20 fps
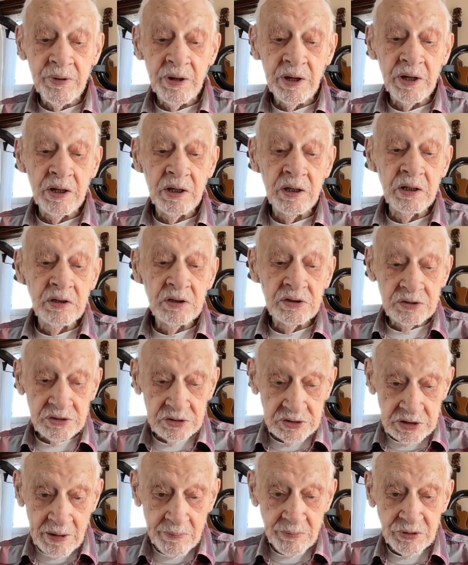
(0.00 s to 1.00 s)
by
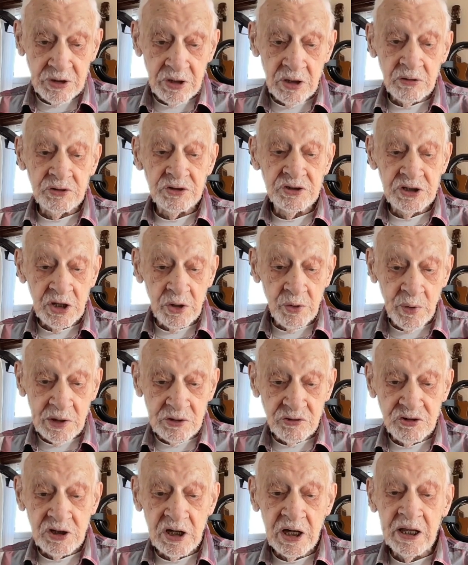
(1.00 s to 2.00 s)
semitones
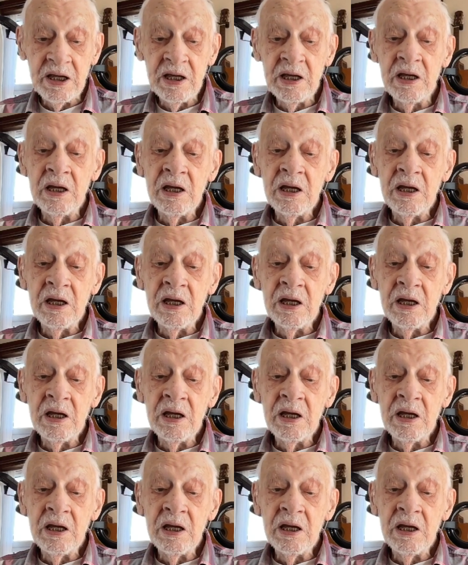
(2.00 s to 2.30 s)
sequentially,